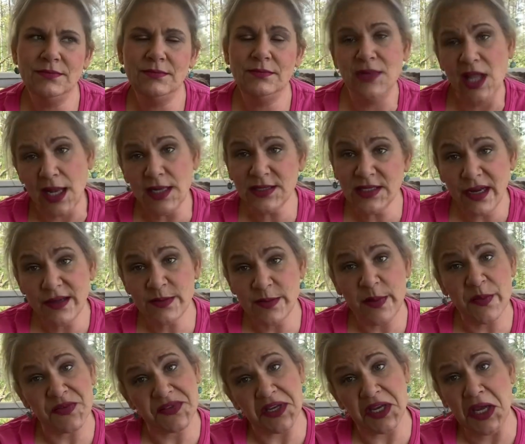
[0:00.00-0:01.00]
A lot of times
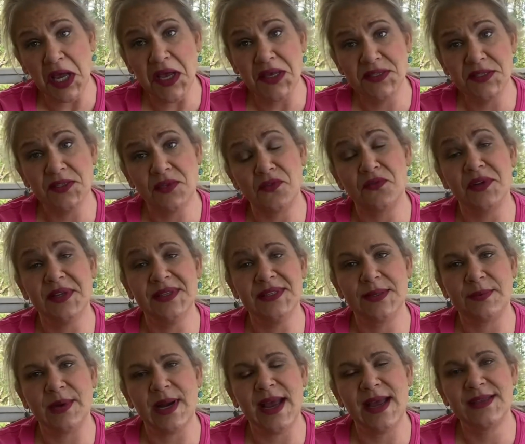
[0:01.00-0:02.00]
people say yes and you're really
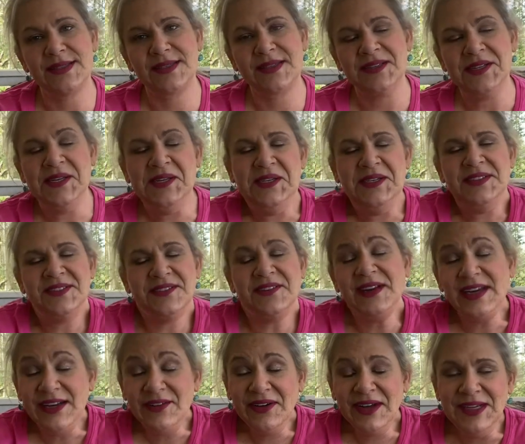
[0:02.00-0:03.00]
surprised. So
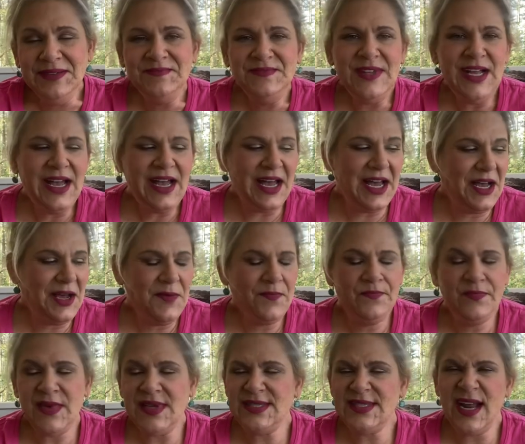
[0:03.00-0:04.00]
anyway,
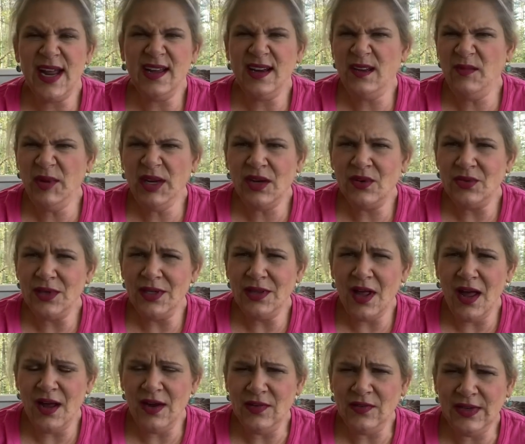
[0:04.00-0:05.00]
um, it's not going to be a real
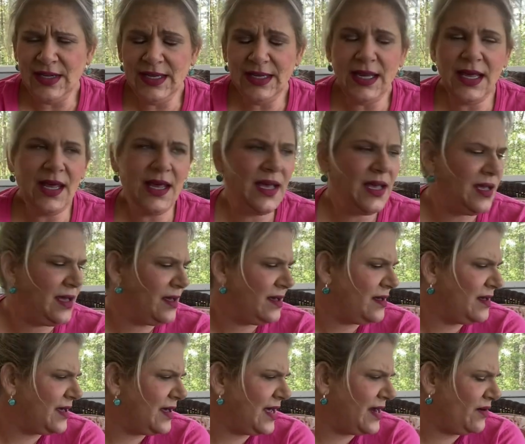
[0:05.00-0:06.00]
long one.
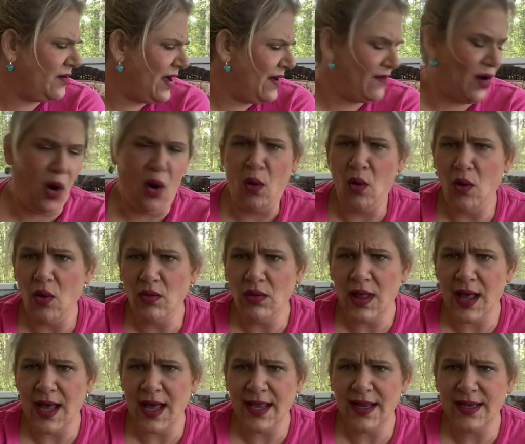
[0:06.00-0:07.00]
I don't have a whole, whole
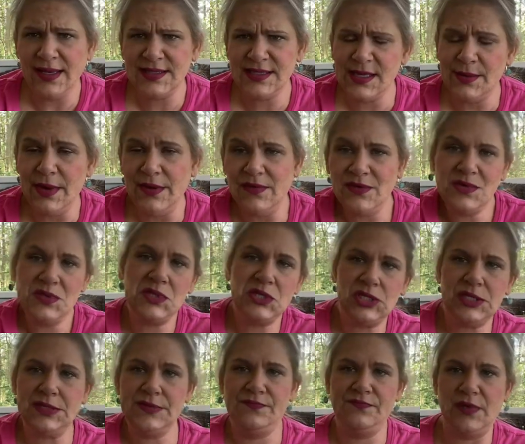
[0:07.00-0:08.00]
lot and some of it was
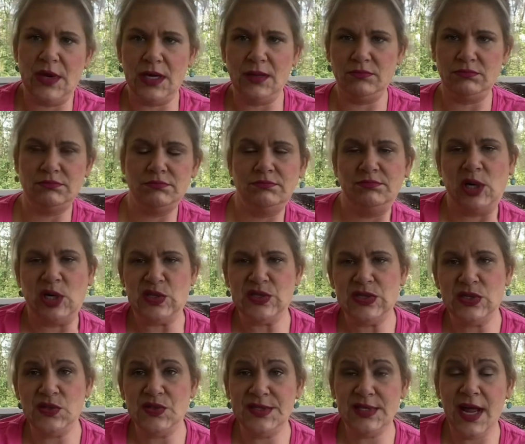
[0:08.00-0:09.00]
just fun
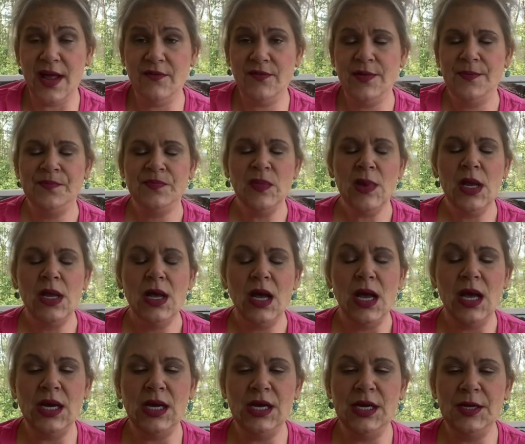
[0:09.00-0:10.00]
personal stuff.
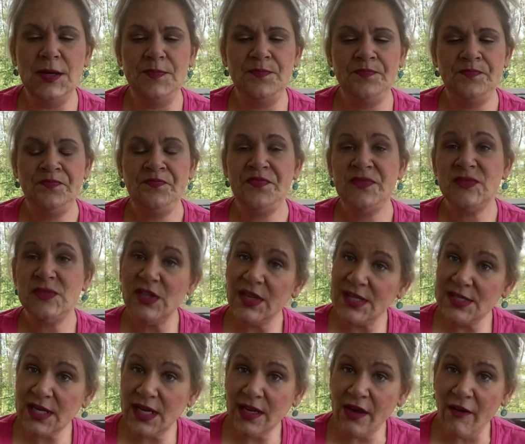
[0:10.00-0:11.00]
Um, so
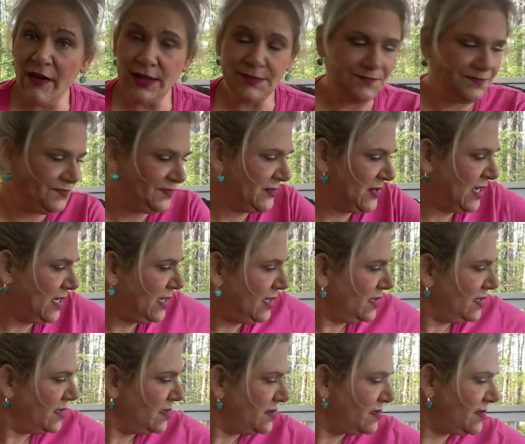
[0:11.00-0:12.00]
let's get going.
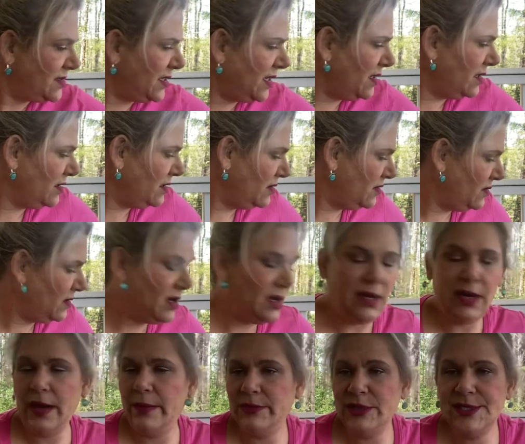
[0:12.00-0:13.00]
So,
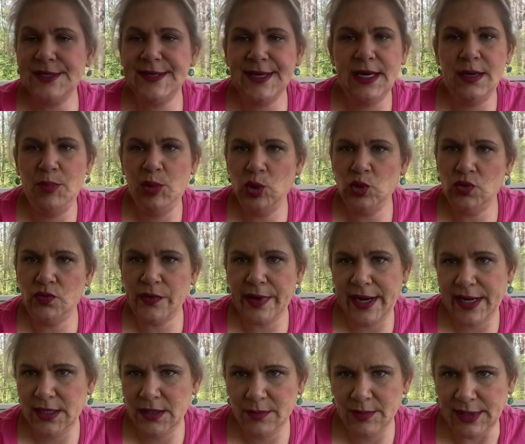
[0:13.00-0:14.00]
and I'm just gonna pull
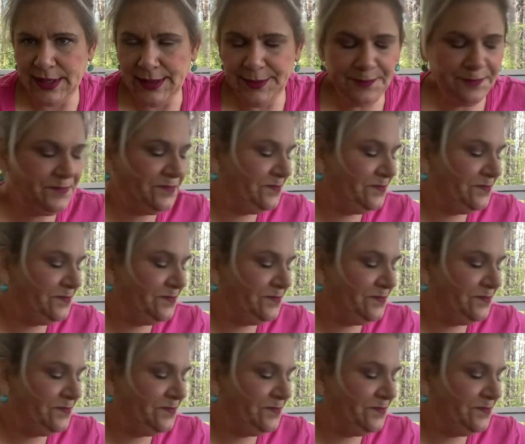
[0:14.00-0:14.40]
randomly.